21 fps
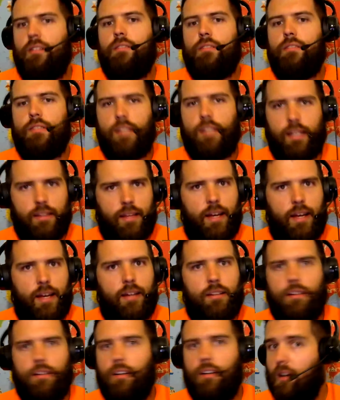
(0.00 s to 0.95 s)
say
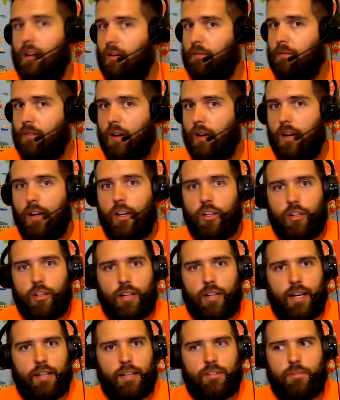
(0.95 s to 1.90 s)
that enough.
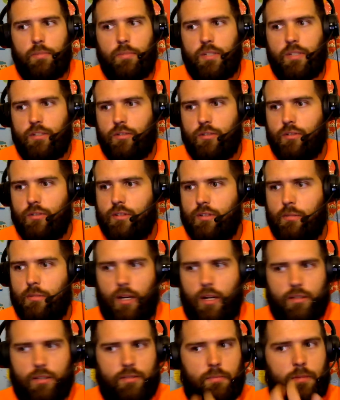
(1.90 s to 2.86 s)
You guys have been doing some
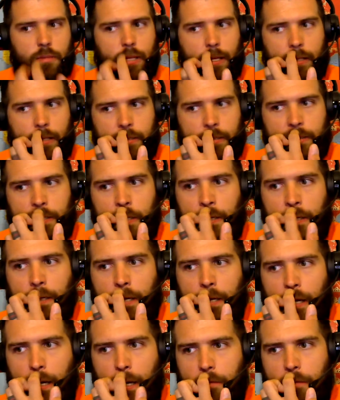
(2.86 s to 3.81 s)
awesome things
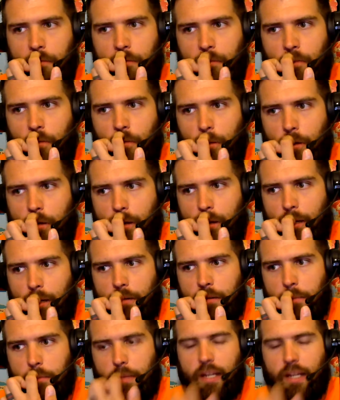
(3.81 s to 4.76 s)
um, for
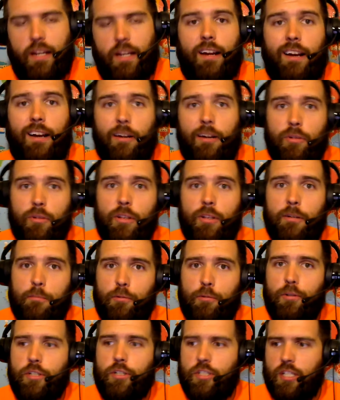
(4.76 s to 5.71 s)
me, and I really
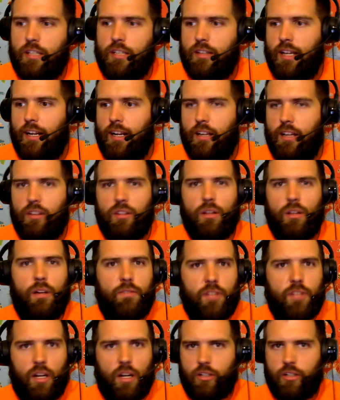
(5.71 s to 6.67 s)
appreciate that. I
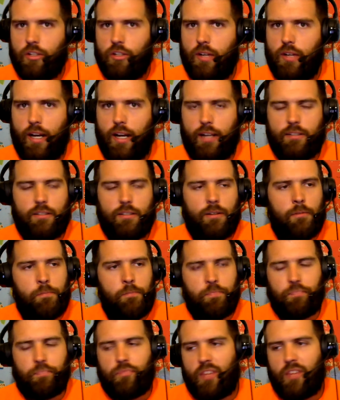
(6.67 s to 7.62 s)
love talking to you guys.
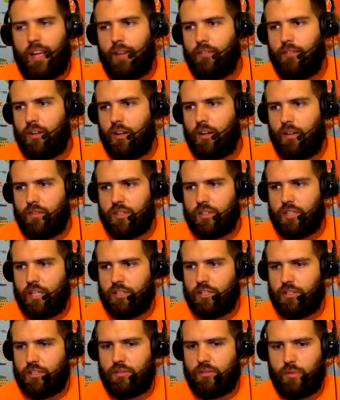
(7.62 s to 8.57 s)
Having
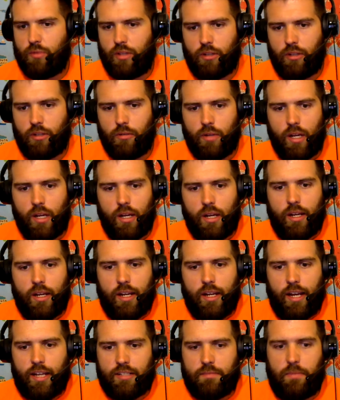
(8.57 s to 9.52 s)
conversations with you
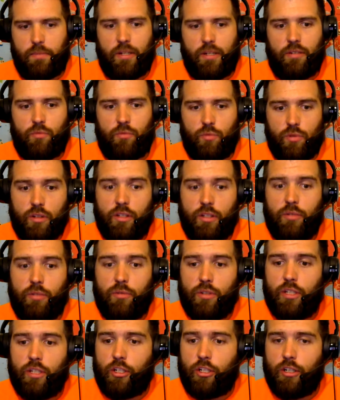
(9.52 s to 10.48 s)
has been really,
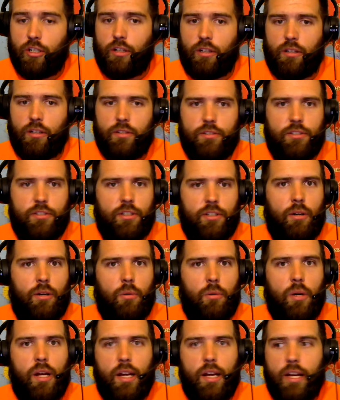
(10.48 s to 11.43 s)
really good.
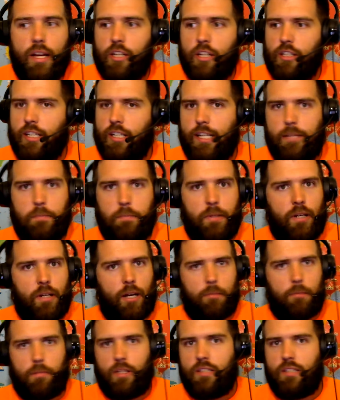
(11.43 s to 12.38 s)
So keep it
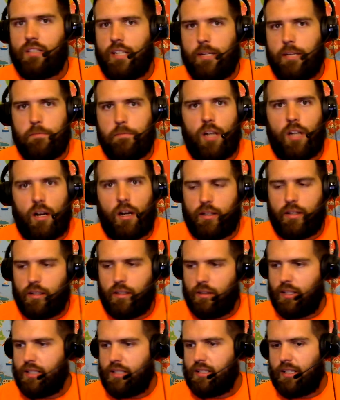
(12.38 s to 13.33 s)
up. Let's keep
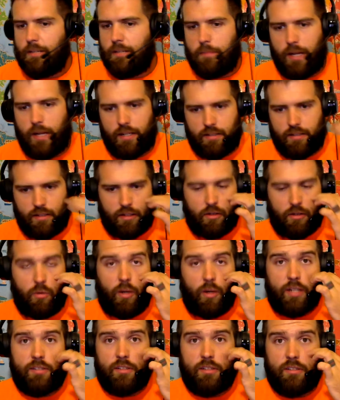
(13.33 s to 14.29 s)
talking. Let's keep asking
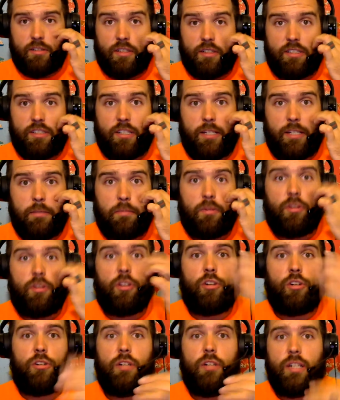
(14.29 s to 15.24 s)
questions. Let's keep
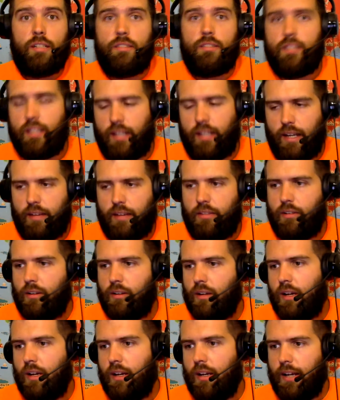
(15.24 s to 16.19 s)
learning
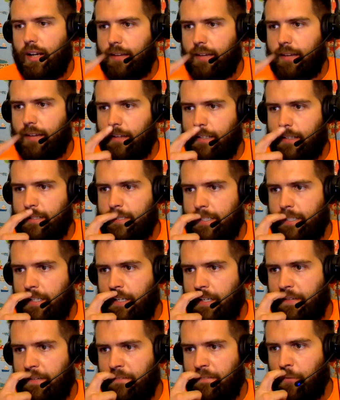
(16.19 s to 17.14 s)
together. And let's
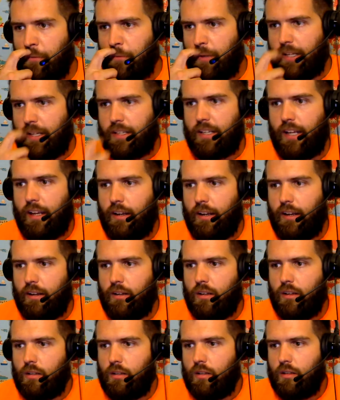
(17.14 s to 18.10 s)
see if we
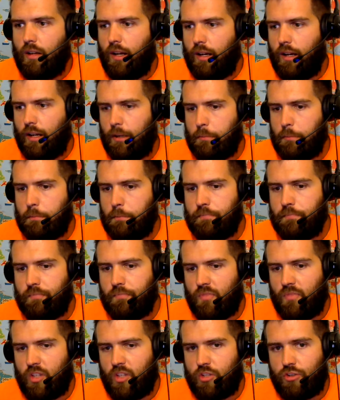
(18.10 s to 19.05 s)
can um,
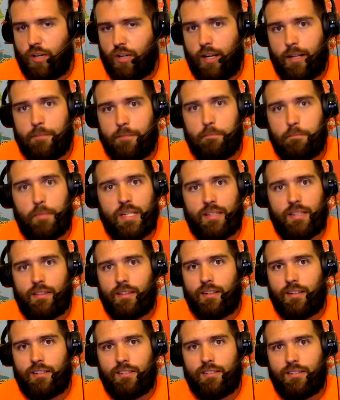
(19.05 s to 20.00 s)
try and beat
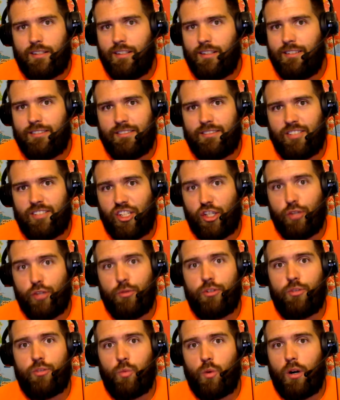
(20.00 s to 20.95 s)
this
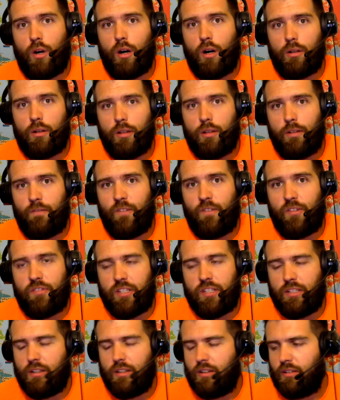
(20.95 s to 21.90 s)
huge wall of
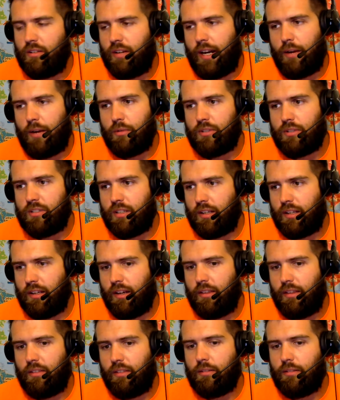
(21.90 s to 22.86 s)
1,500 hours
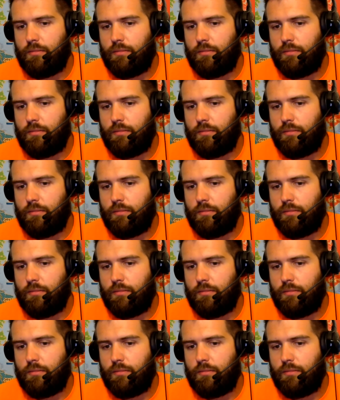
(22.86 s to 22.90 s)
together.